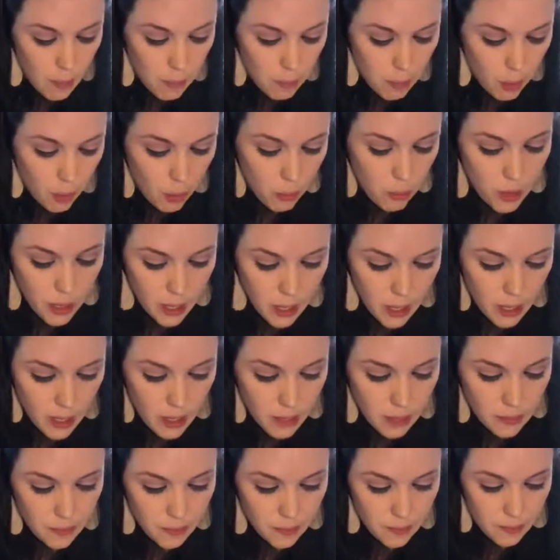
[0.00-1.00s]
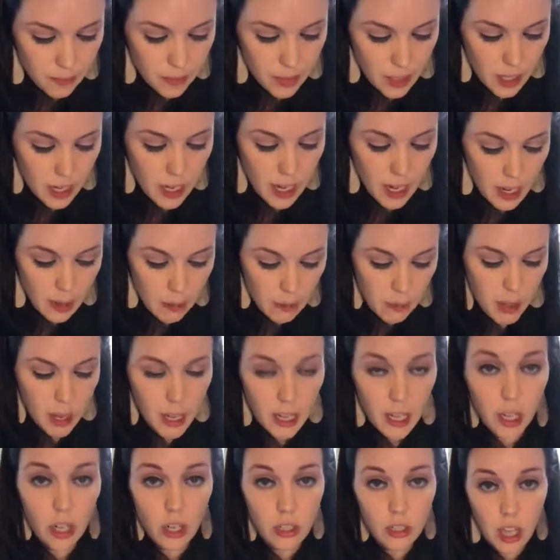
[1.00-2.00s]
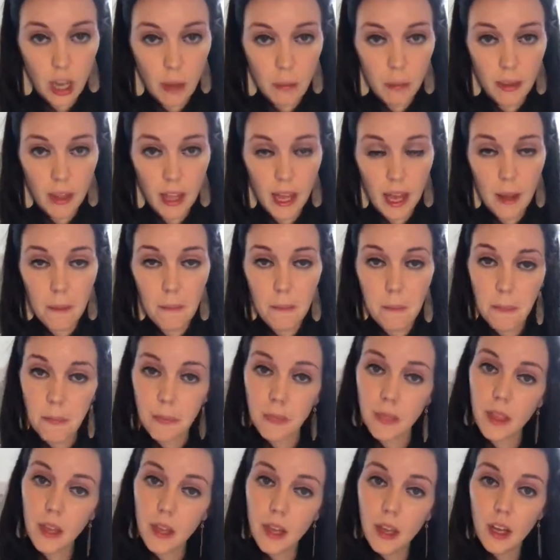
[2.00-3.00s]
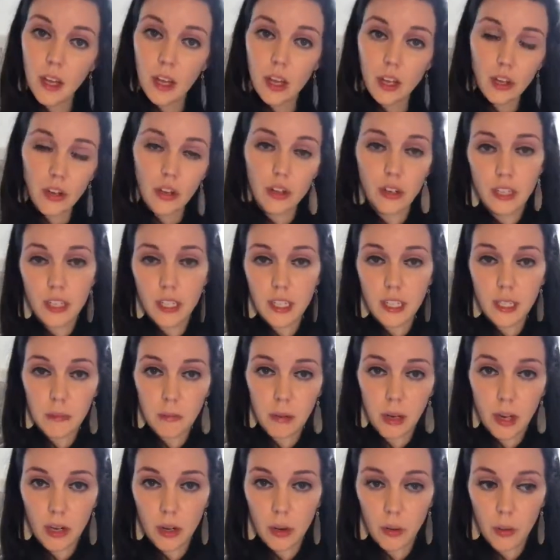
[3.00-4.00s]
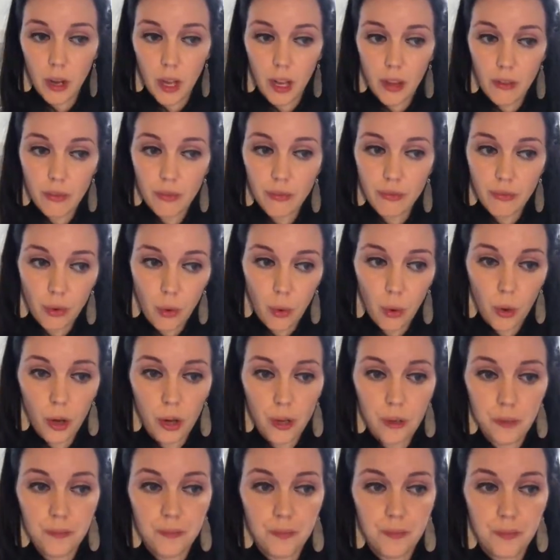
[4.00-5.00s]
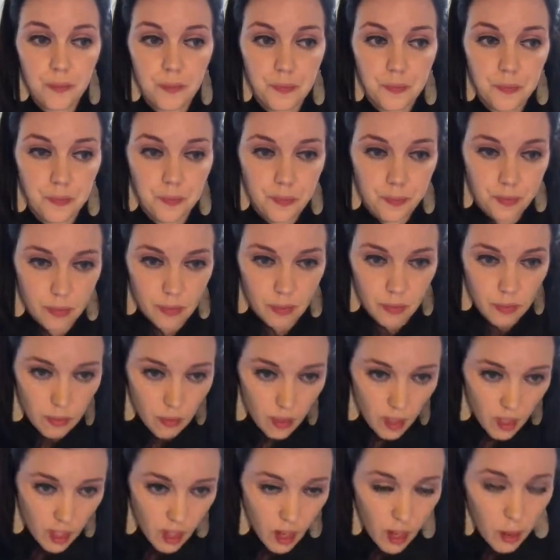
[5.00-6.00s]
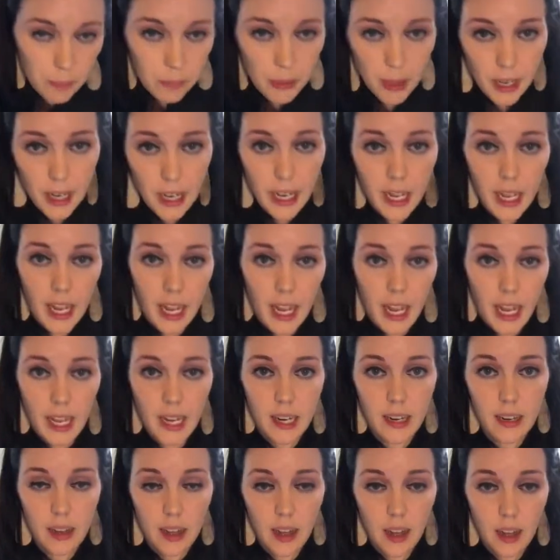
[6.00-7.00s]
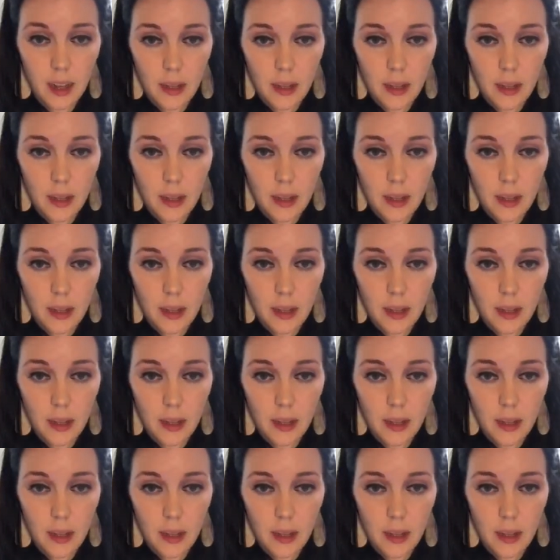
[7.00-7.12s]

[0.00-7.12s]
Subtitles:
Put my Canadian bacon on top of that. Cooked it in the microwave for 1 minute and